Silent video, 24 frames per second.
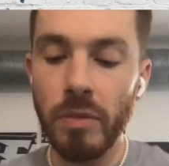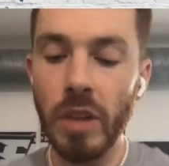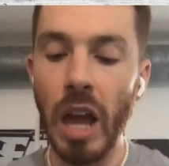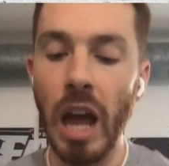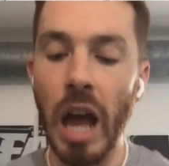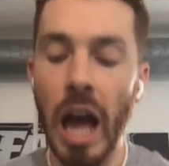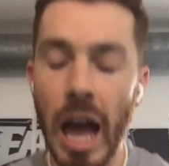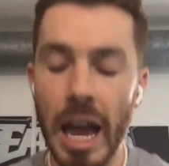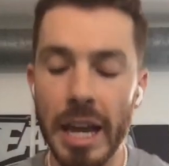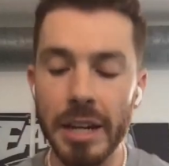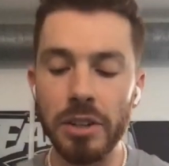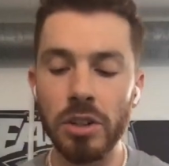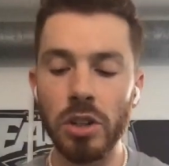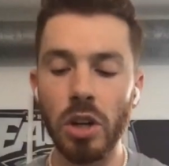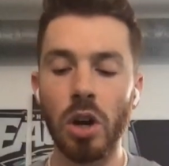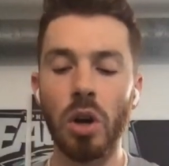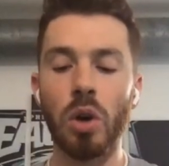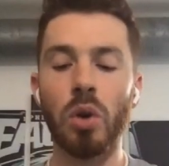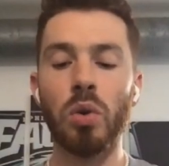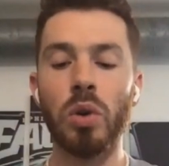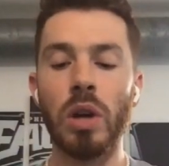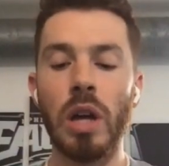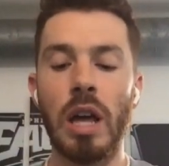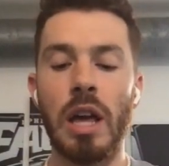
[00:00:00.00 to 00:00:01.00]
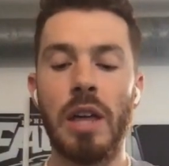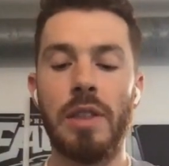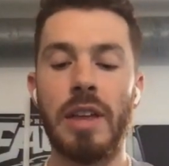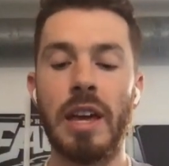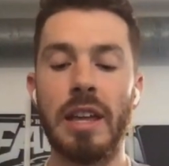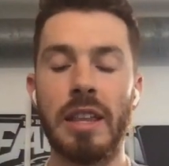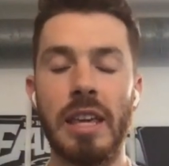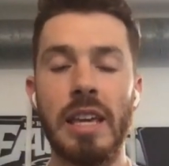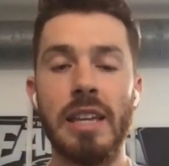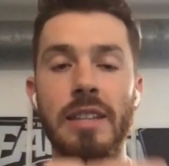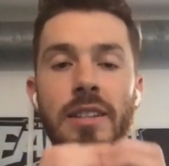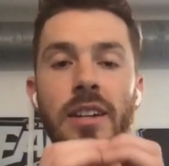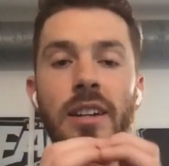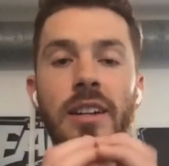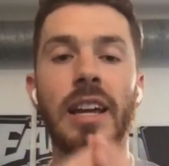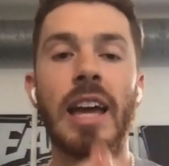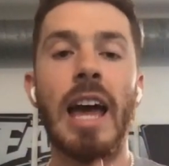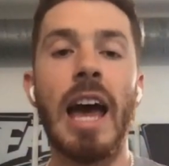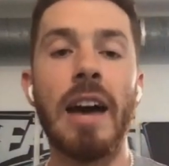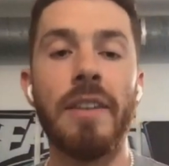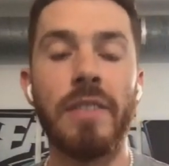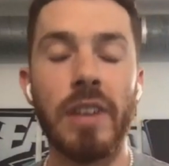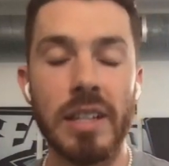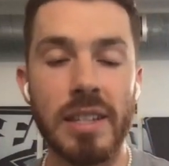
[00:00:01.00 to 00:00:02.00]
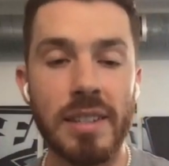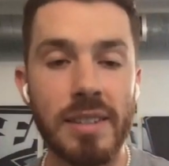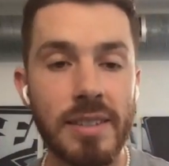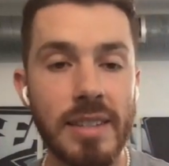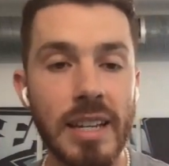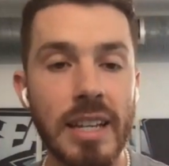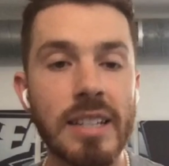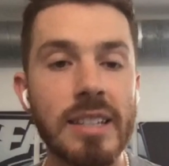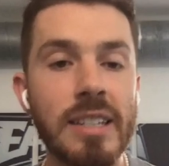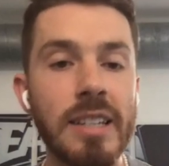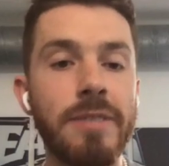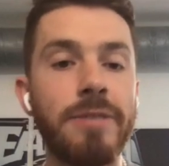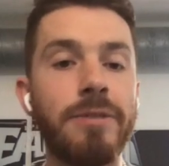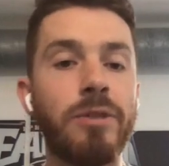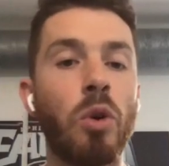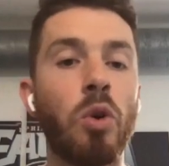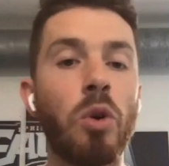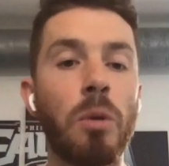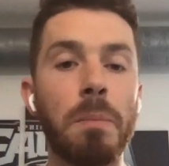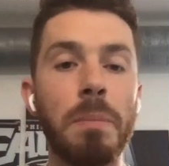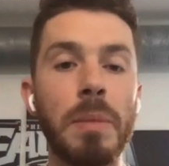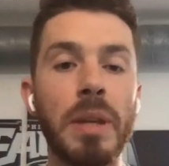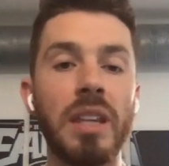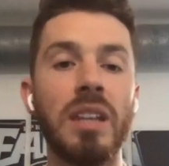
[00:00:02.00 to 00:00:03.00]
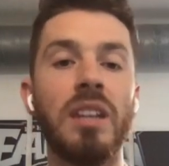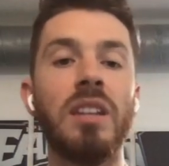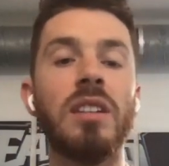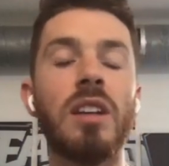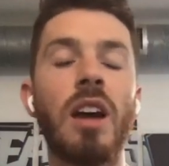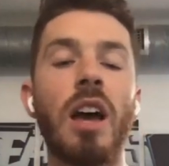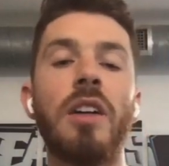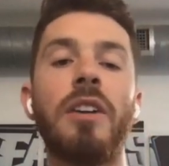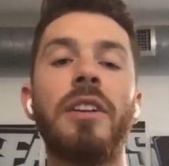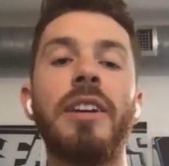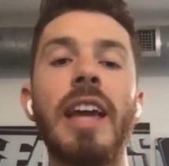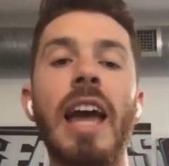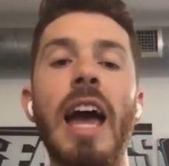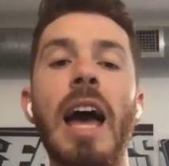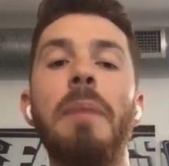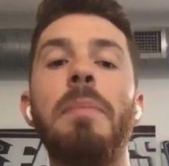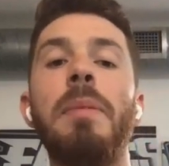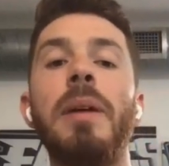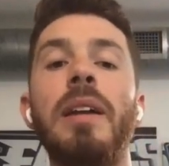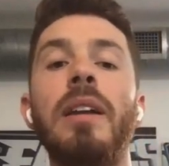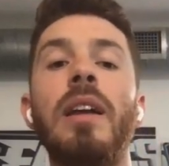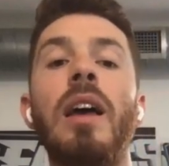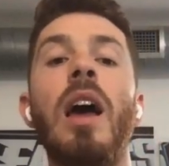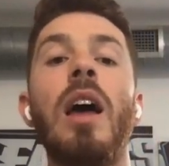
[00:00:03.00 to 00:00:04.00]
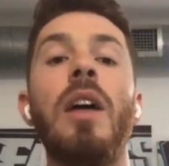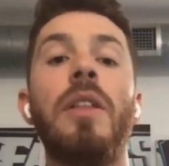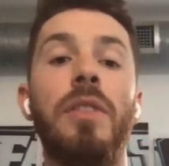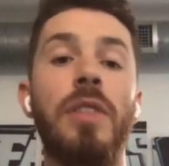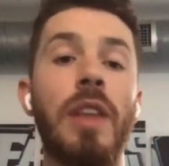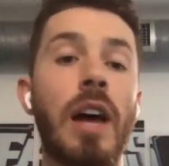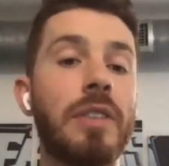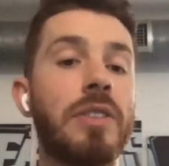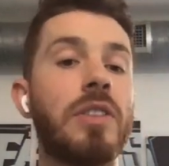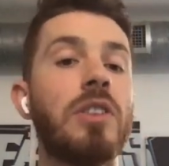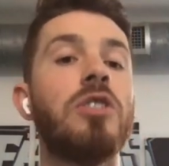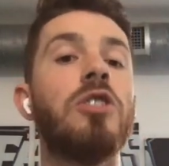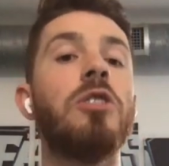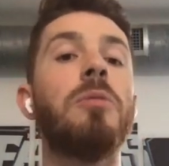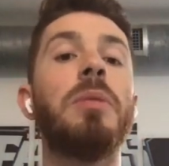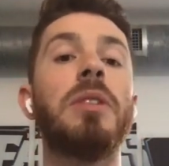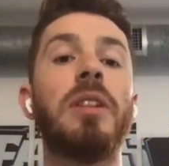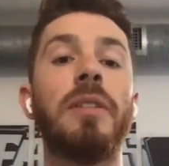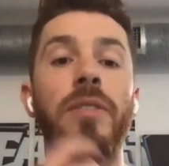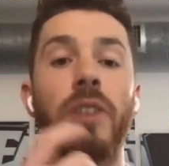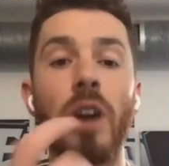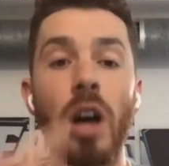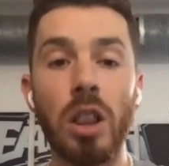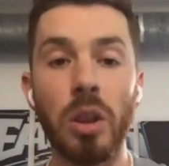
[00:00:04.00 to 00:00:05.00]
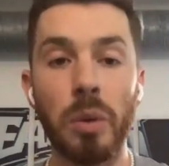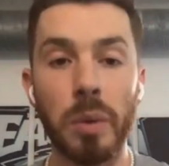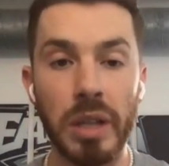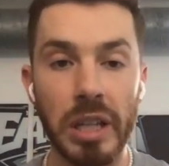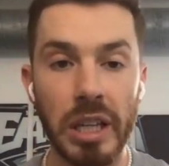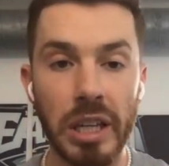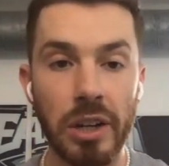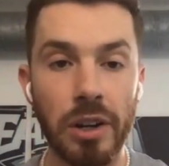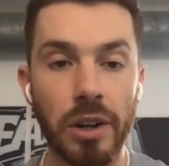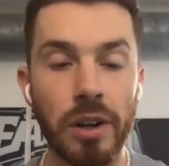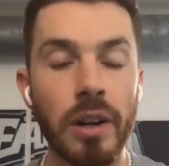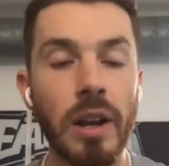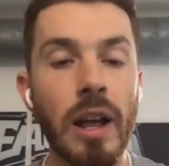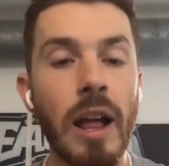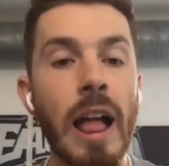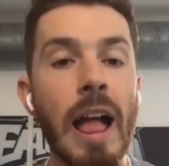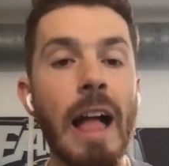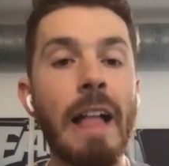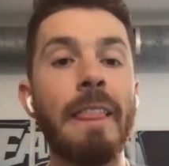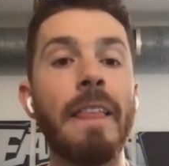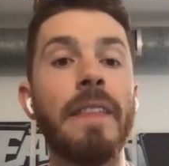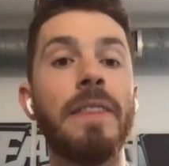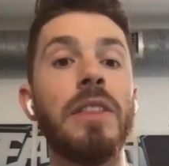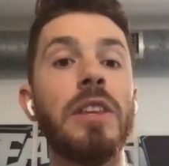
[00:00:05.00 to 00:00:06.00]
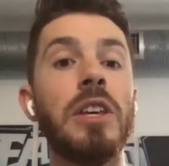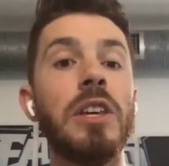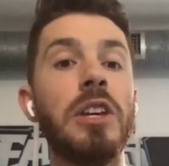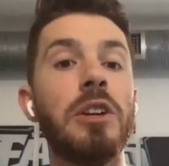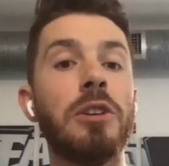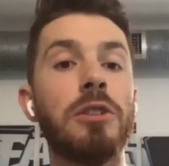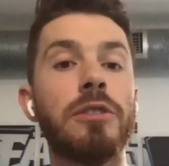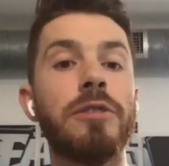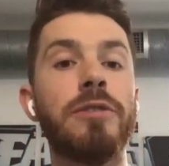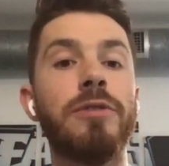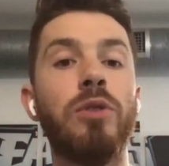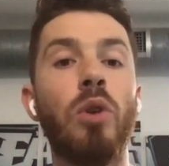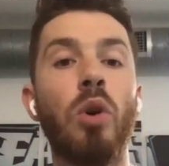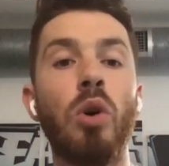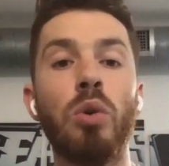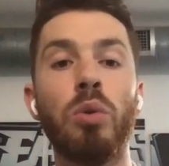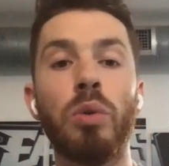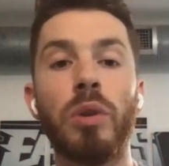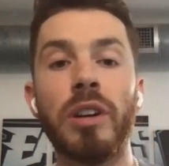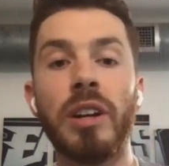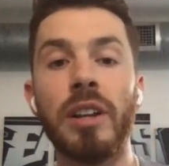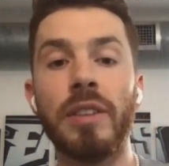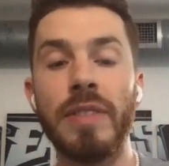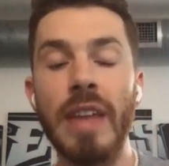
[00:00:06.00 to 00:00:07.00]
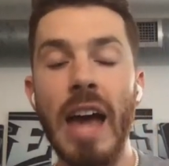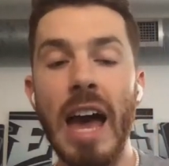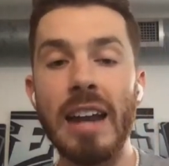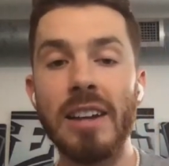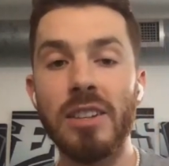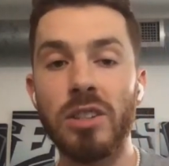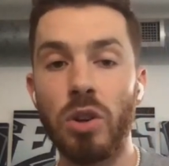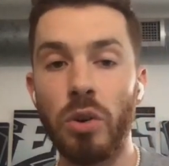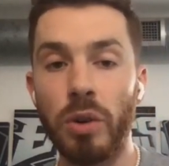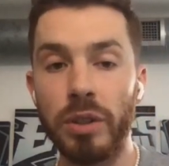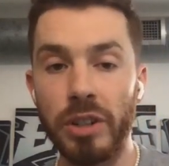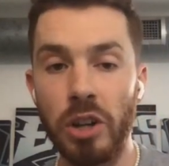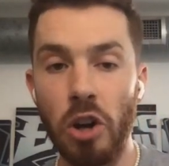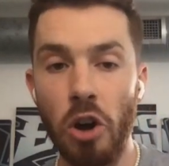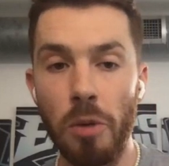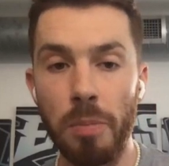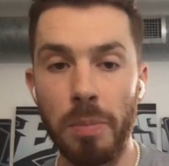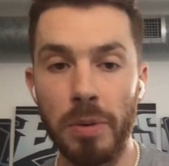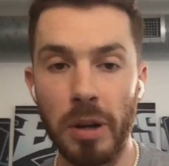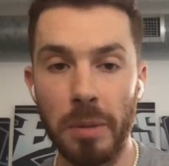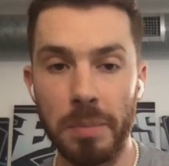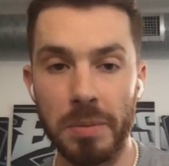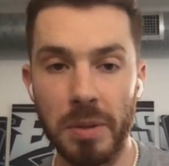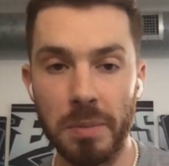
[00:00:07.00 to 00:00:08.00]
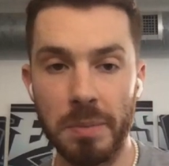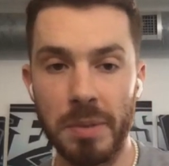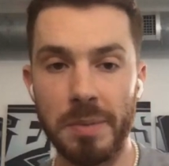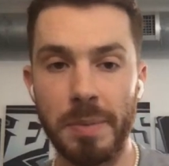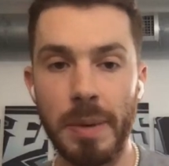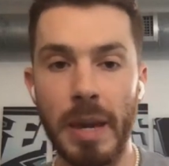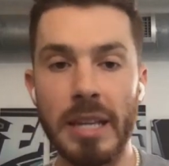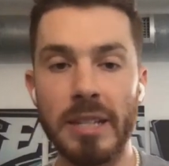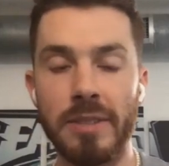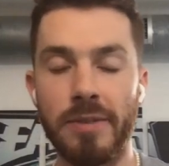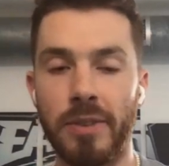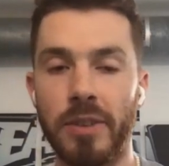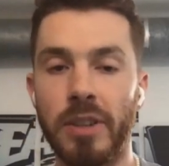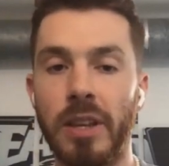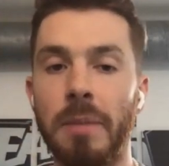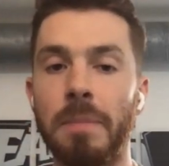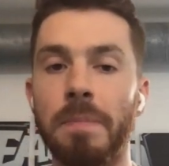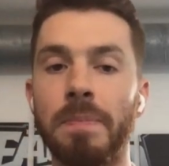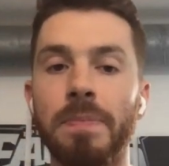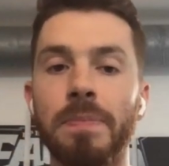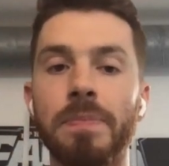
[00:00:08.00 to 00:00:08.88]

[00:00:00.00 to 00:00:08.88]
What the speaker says: I know that he's going to have a $64 million cap hit, not this year, but the following year. And then the years forward, that is going to open up some space for them.